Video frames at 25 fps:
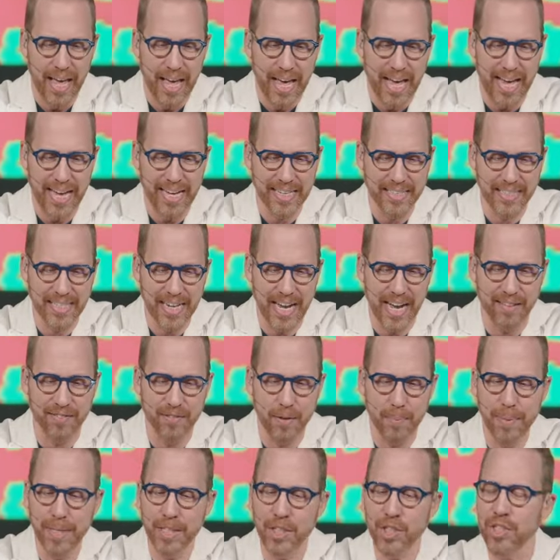and uh,
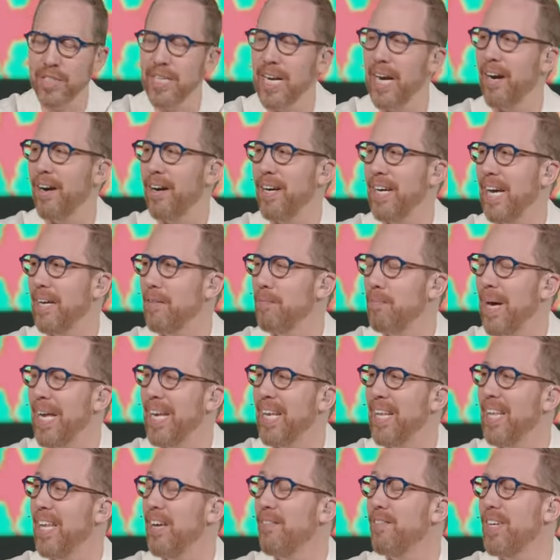the missionary had
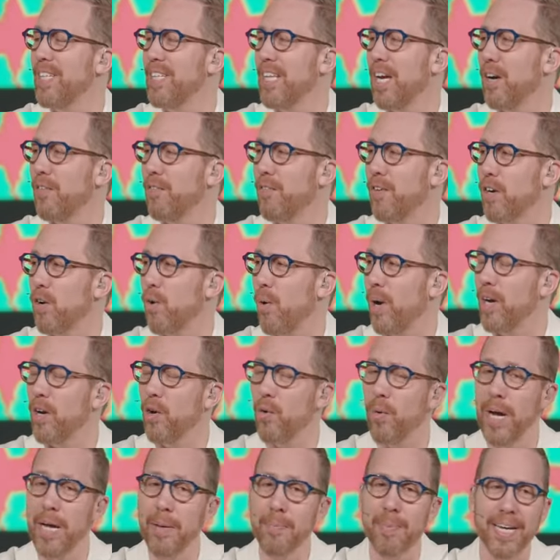been living there for quite a
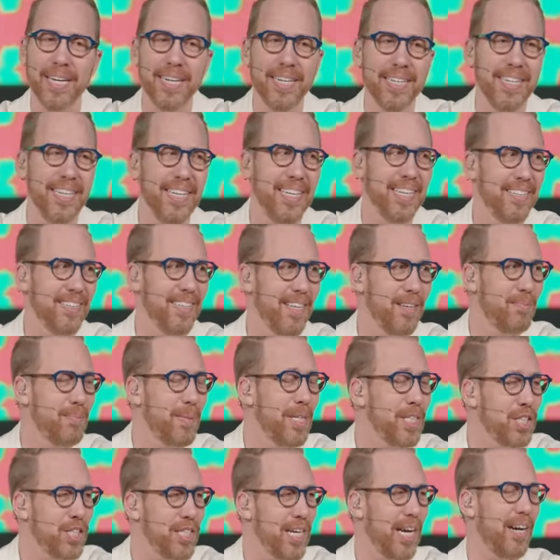way, but he, the
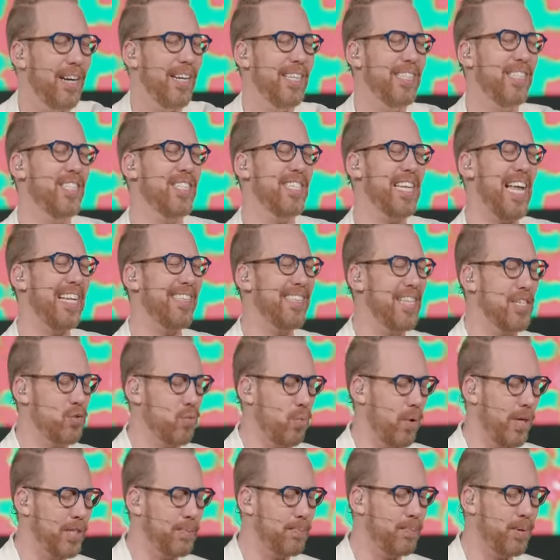missionary just had this
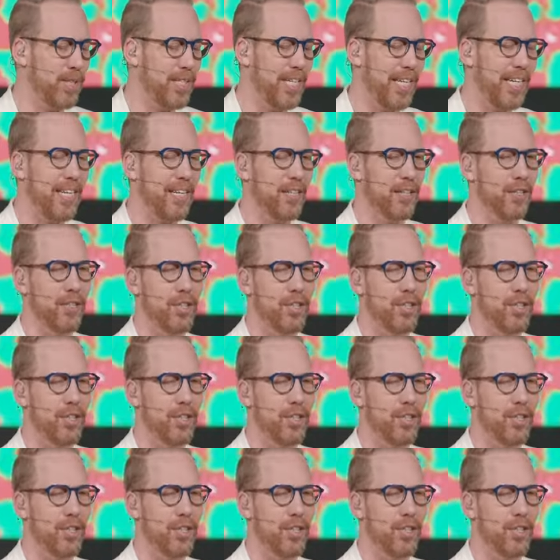one particular